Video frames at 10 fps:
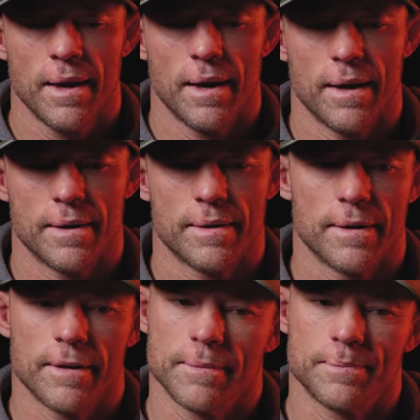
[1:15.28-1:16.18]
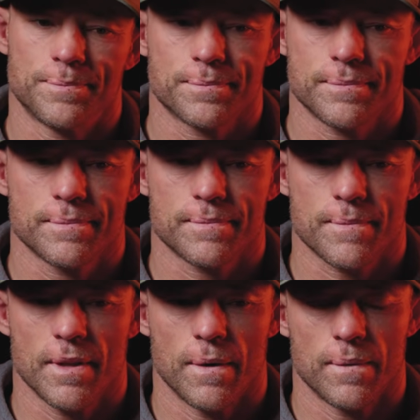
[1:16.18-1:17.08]
and
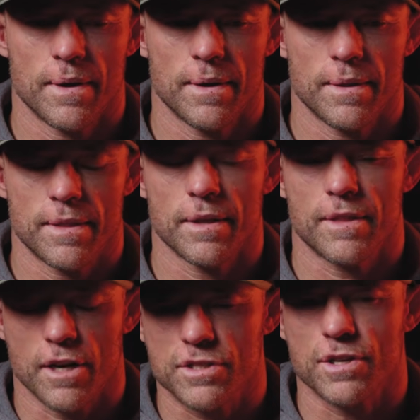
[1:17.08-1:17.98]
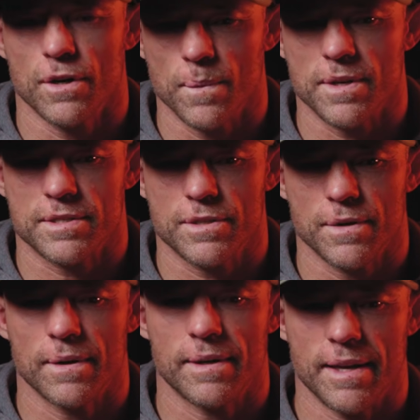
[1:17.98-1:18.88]
the concern was
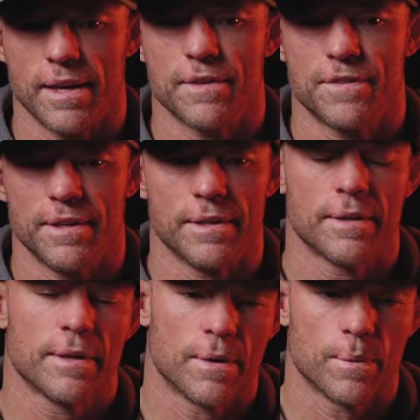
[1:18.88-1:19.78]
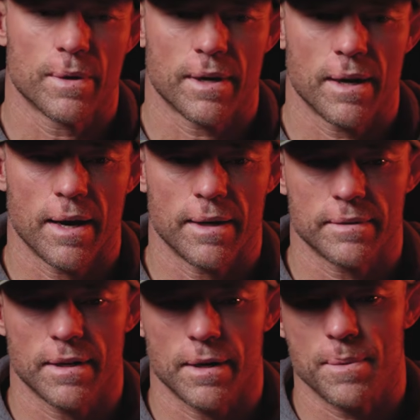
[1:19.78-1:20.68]
during EFE, would a guy
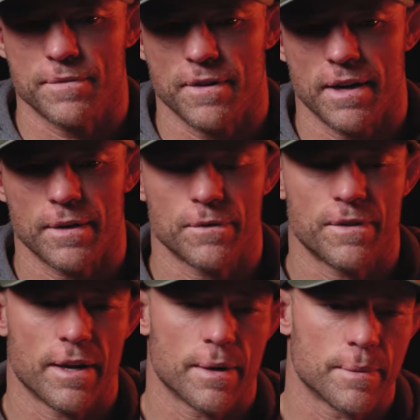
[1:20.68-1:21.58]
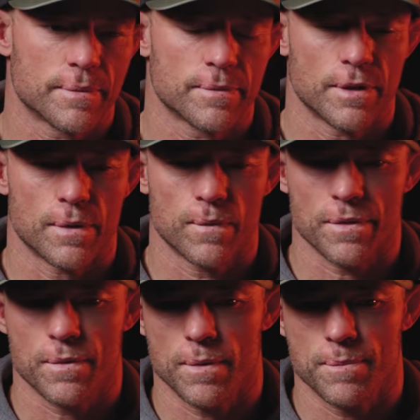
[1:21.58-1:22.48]
let up on fire, if he had to
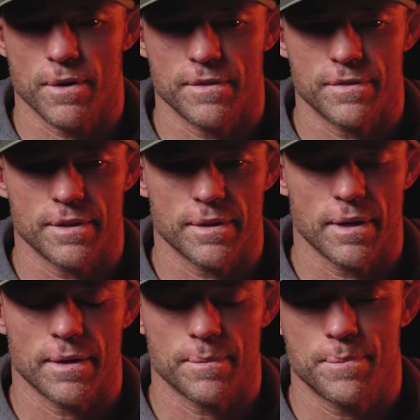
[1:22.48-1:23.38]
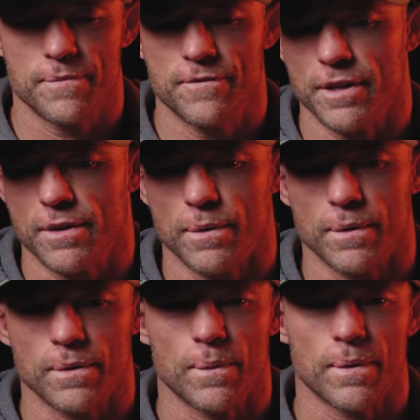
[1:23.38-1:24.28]
run through a burning vehicle
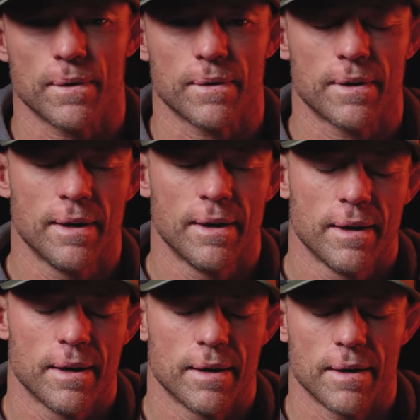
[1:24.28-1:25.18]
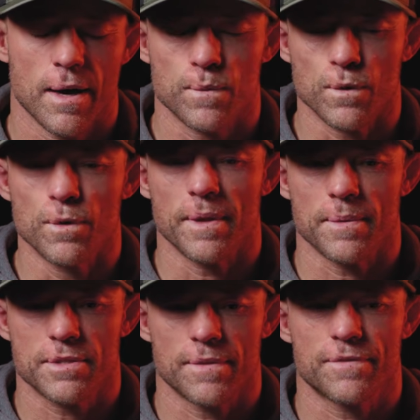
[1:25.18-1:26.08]
or a room that
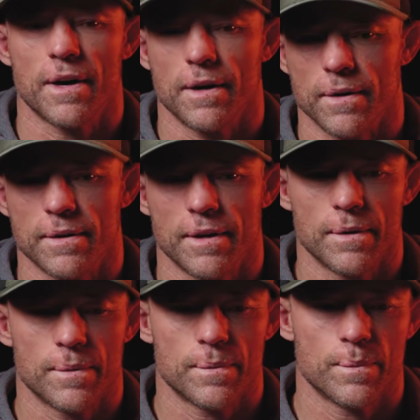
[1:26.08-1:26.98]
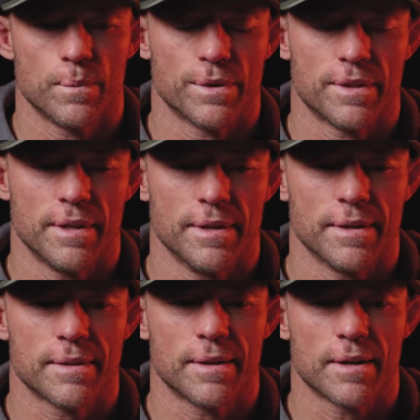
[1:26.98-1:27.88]
was on fire, would
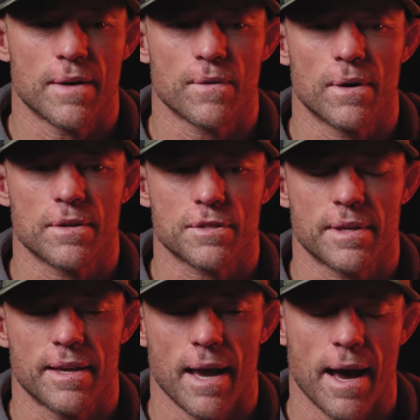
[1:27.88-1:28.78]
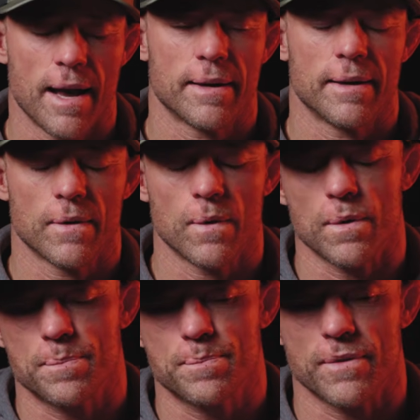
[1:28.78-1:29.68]
the coveralls add
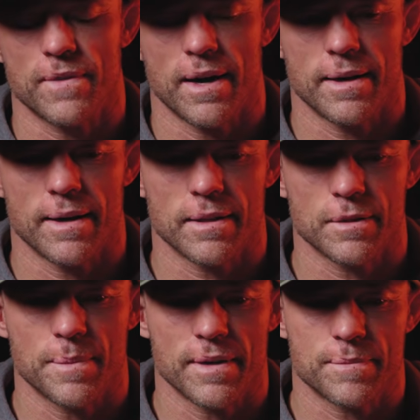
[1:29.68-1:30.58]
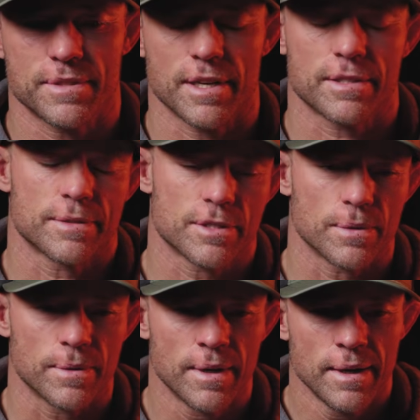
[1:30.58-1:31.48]
or provide an element of protection. So